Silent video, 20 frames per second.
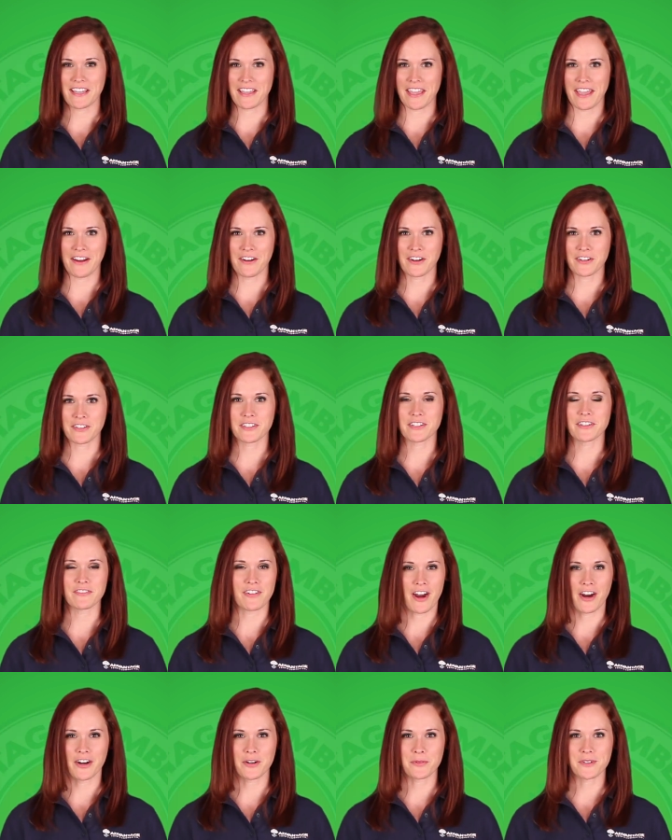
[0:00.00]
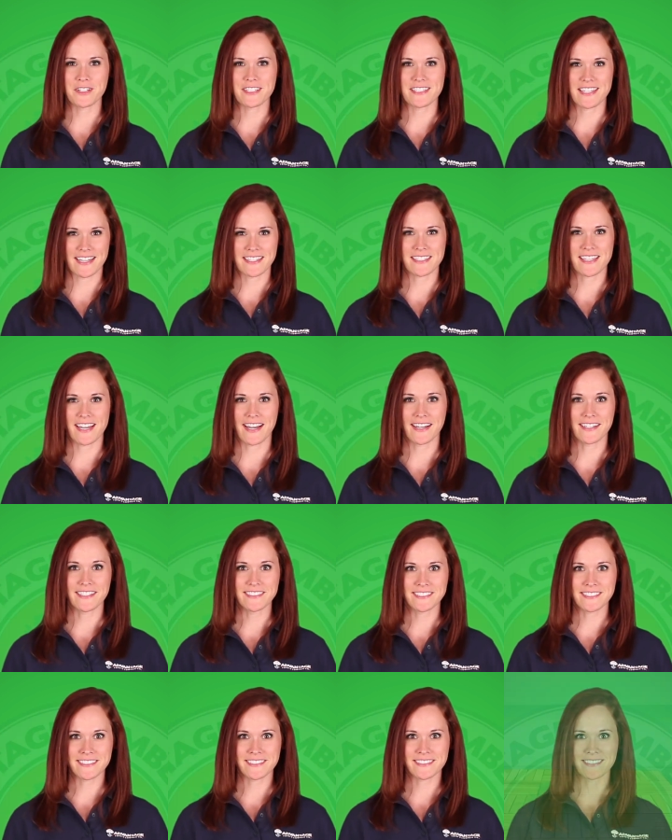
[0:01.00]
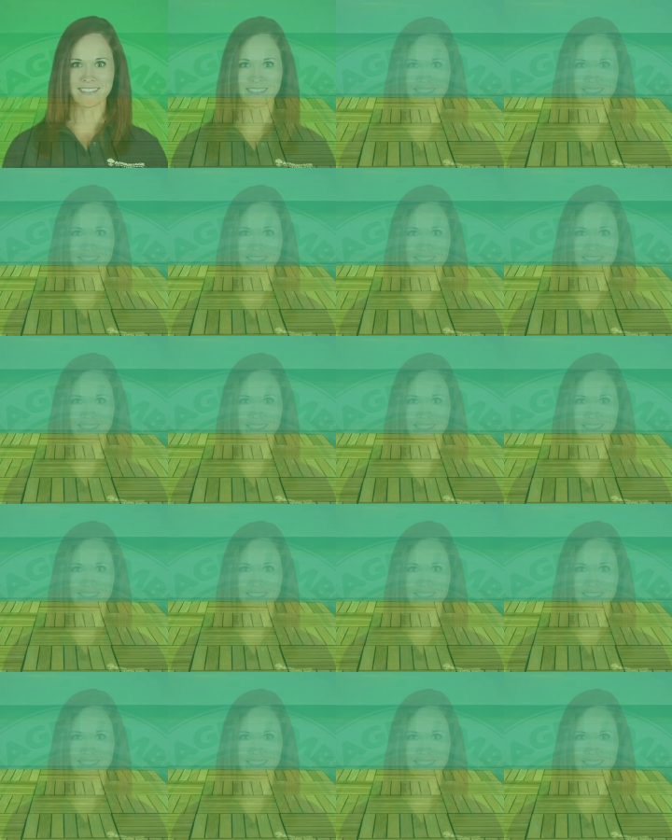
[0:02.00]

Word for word: and character of hardwood deck tiles?